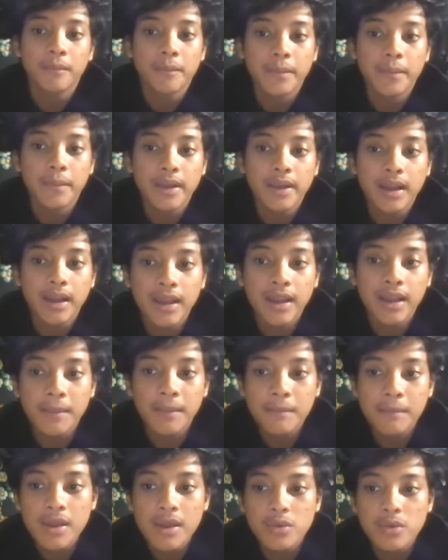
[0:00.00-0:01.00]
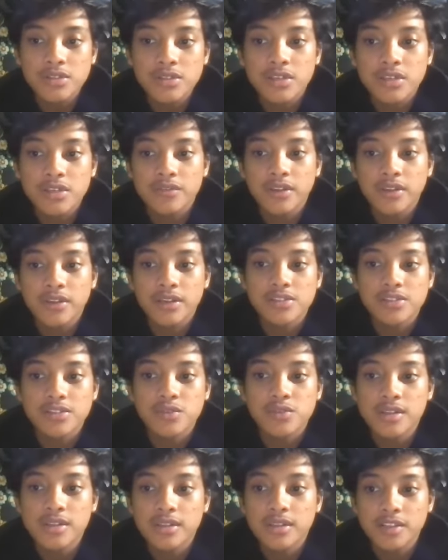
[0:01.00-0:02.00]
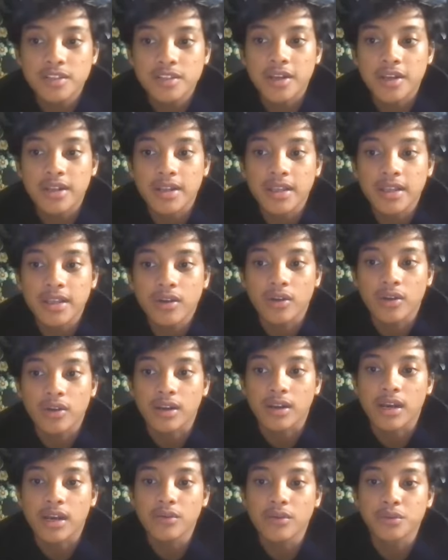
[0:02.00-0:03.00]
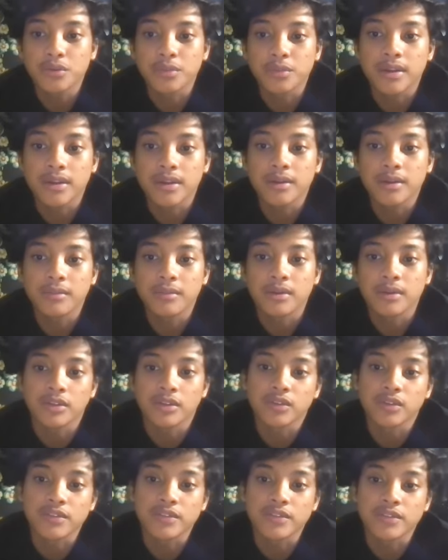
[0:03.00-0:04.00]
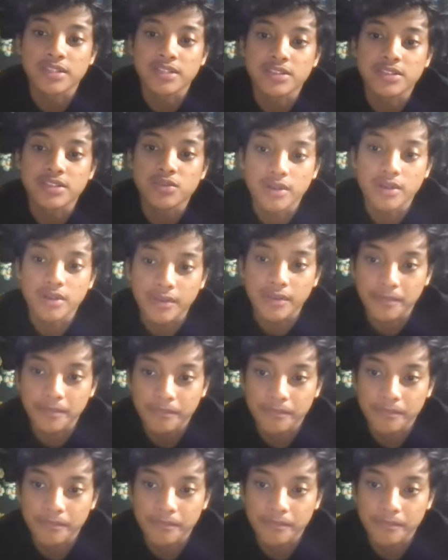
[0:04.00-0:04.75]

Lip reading: PKKMB was giving the student training on how to become a university student.